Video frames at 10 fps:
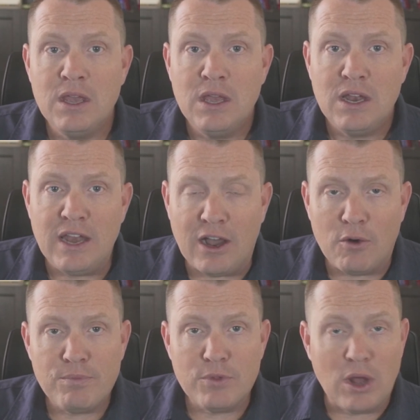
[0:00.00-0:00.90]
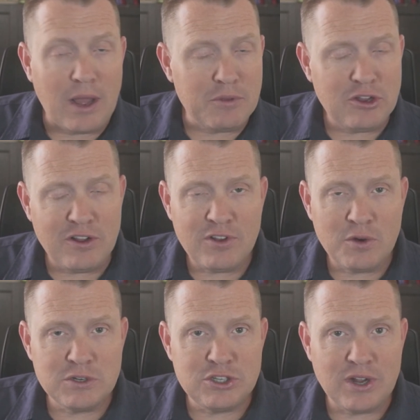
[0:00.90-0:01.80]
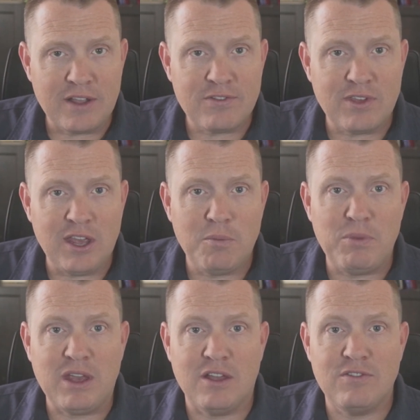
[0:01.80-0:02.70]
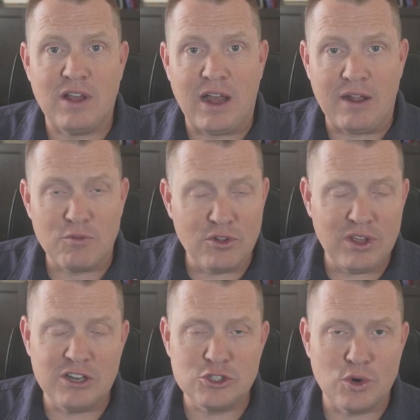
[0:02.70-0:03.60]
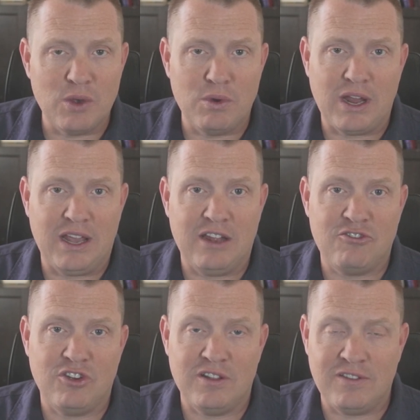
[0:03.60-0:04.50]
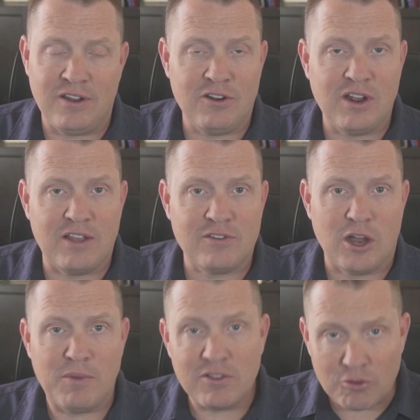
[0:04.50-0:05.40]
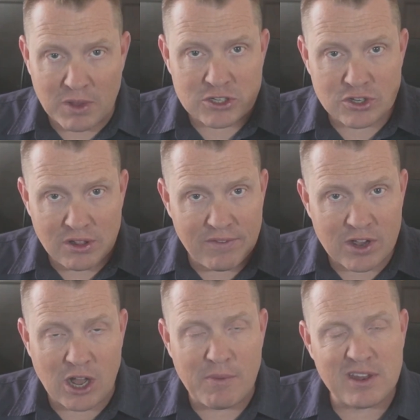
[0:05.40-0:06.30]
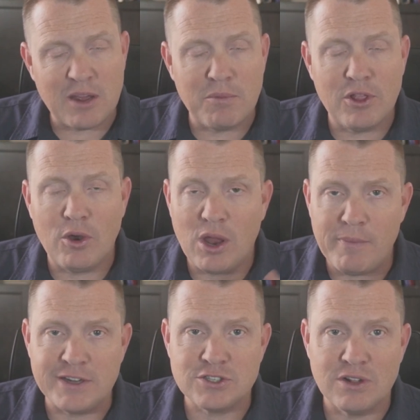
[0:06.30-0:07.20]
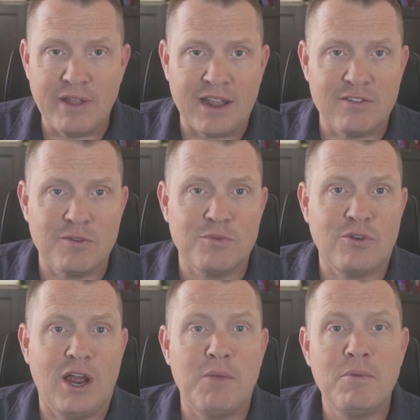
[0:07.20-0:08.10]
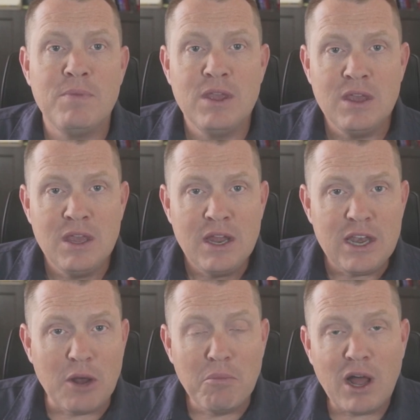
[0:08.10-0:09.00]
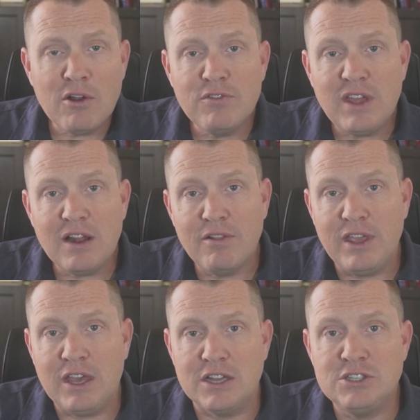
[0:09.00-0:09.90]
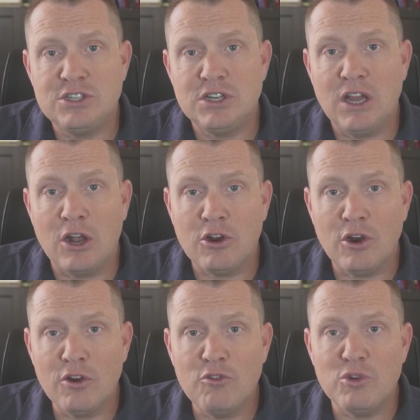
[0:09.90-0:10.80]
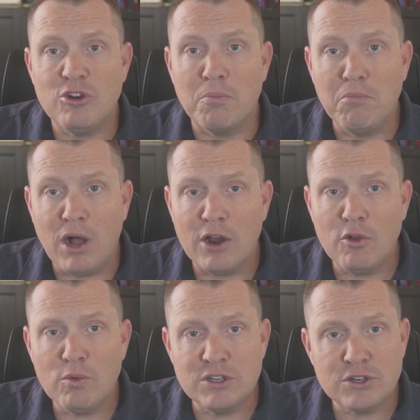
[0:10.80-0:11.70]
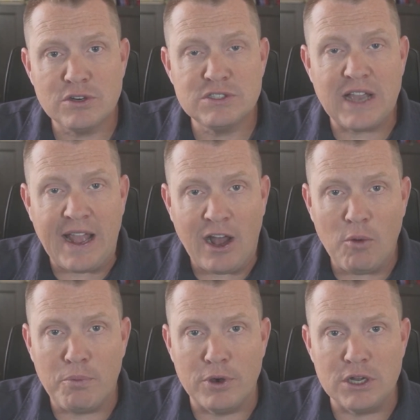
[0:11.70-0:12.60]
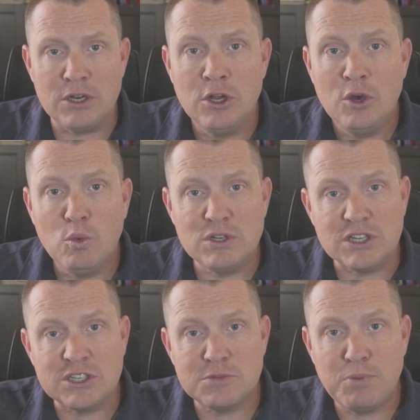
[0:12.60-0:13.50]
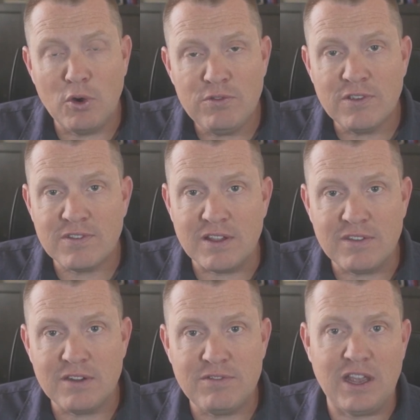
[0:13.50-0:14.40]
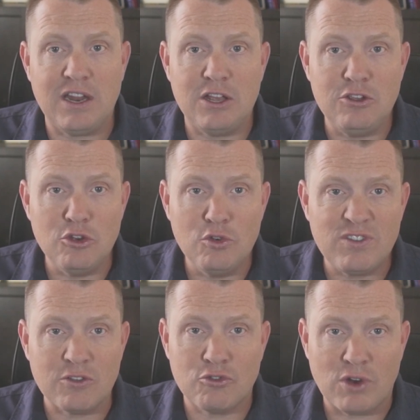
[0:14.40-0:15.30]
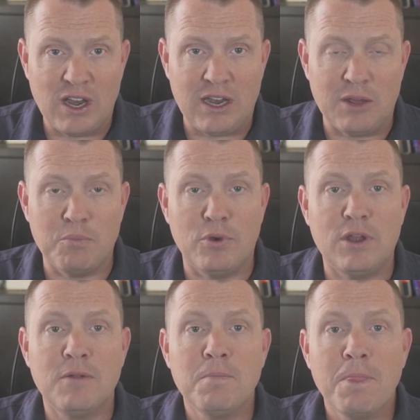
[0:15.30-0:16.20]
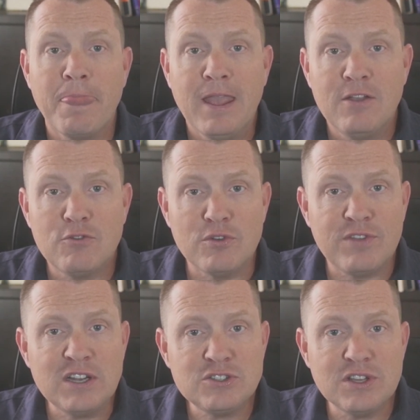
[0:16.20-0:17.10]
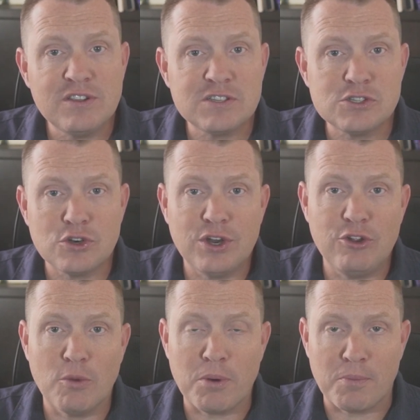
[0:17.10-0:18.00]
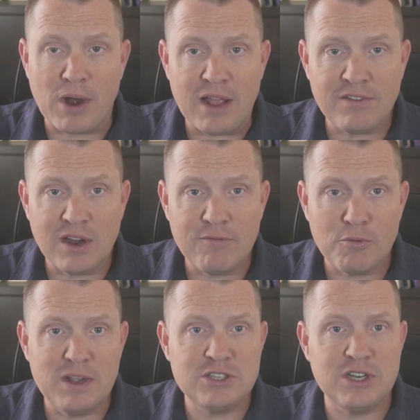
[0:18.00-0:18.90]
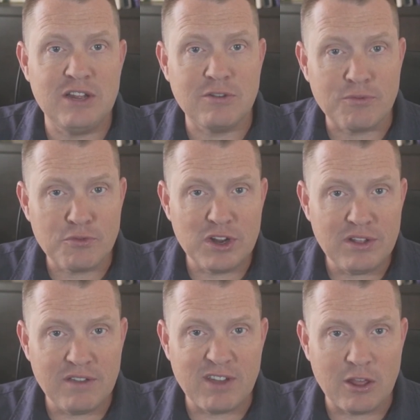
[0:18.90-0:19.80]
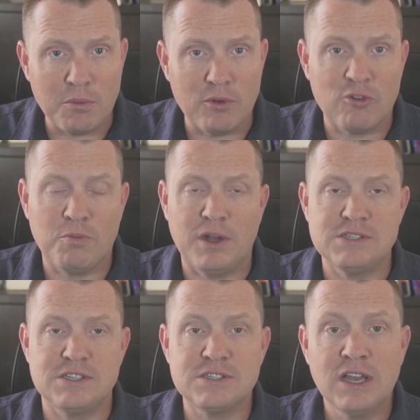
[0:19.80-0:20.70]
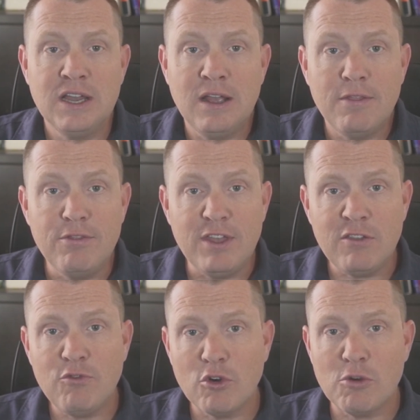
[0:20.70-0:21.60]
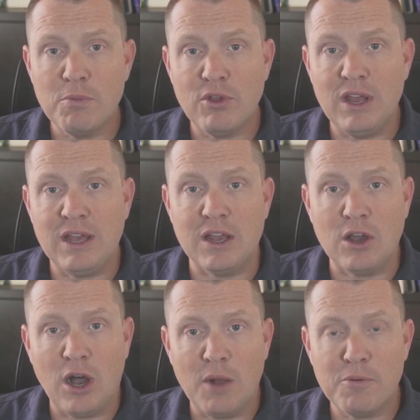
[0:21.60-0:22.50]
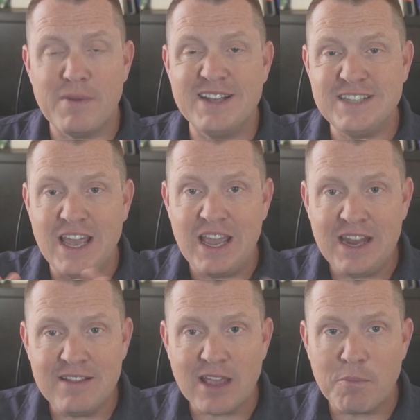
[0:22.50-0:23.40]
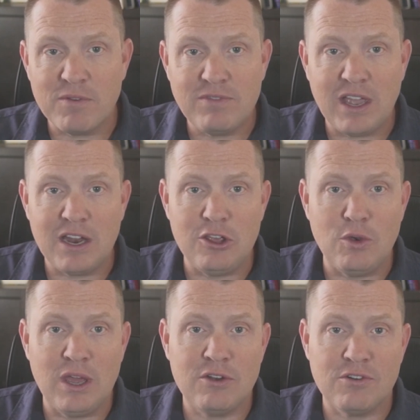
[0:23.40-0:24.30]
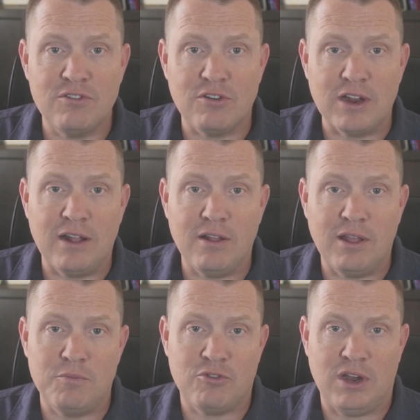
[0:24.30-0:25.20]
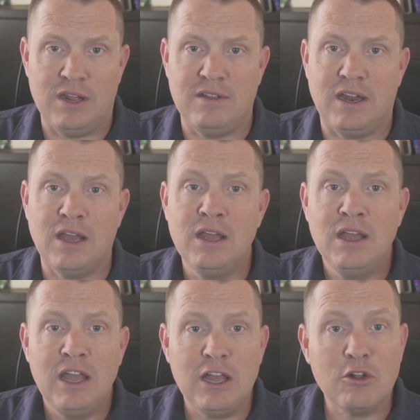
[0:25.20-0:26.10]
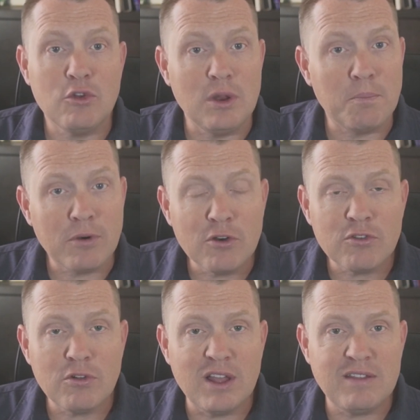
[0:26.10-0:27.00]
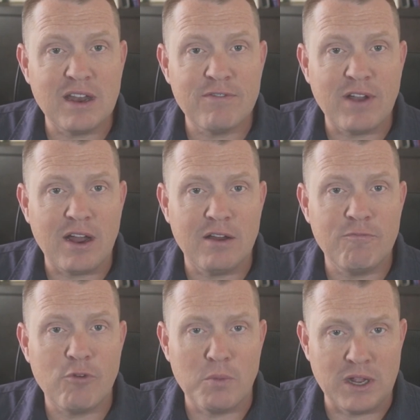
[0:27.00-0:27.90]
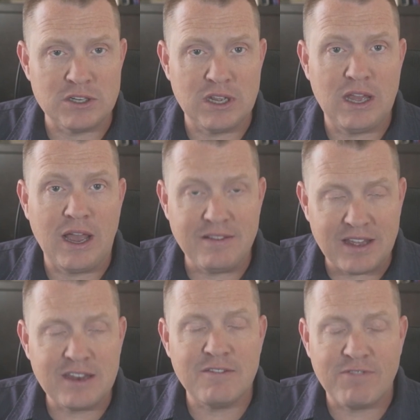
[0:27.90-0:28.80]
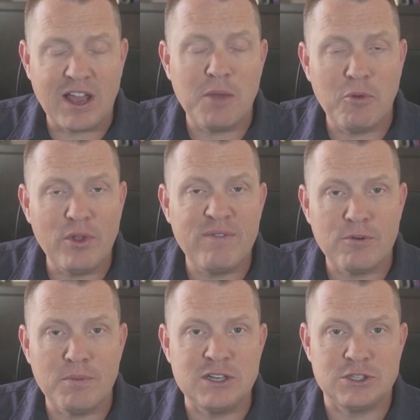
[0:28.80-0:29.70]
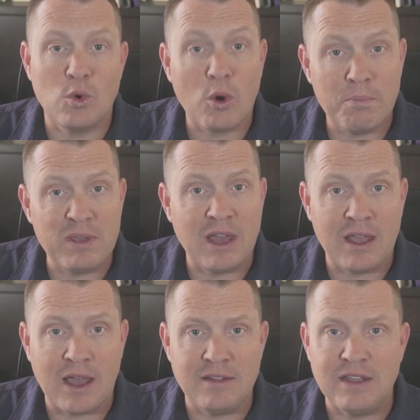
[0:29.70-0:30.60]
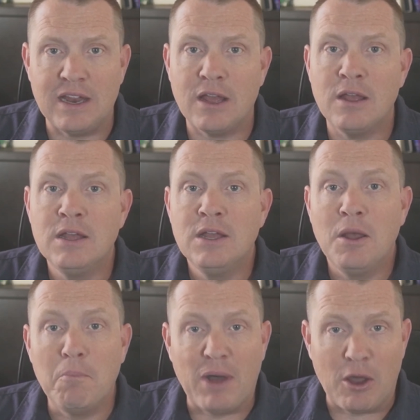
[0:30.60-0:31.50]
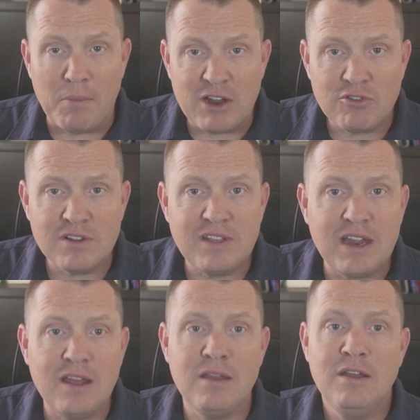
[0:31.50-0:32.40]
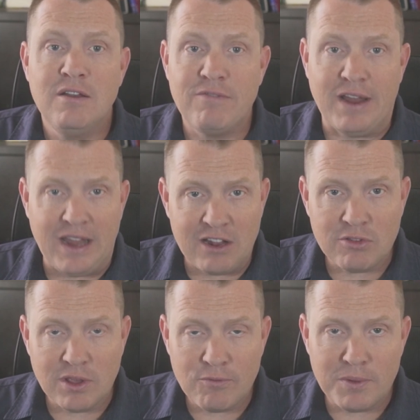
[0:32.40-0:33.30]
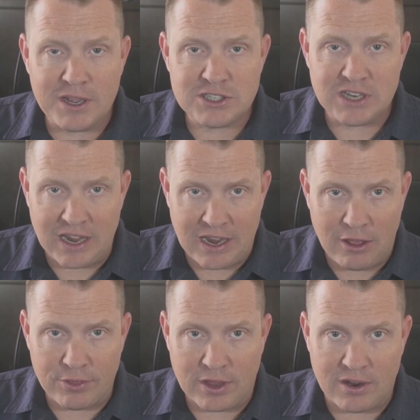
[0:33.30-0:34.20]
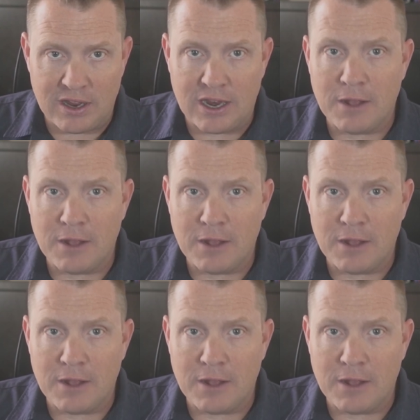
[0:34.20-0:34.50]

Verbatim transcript: Now, I'm curious to hear what you guys think because I really enjoy when I get to hear you guys comment. So make sure you leave a comment down below and make sure you like and subscribe. Now, model data leakage occurs when your model returns output which exposes sensitive data used as training input. So essentially, this is turning your proprietary information into freely available responses. This vulnerability can compromise any type of data you enter into your LLM training data, including personal identifier information identifiable information or PII data, biometric data, financial information, and healthcare data.